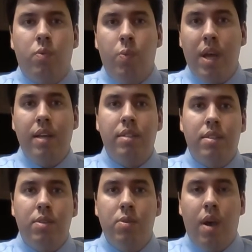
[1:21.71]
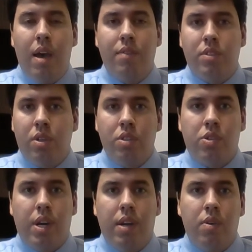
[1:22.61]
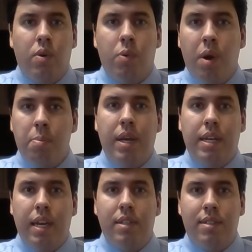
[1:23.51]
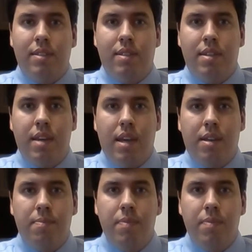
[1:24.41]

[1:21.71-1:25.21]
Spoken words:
when to have a surgery or what medications to take.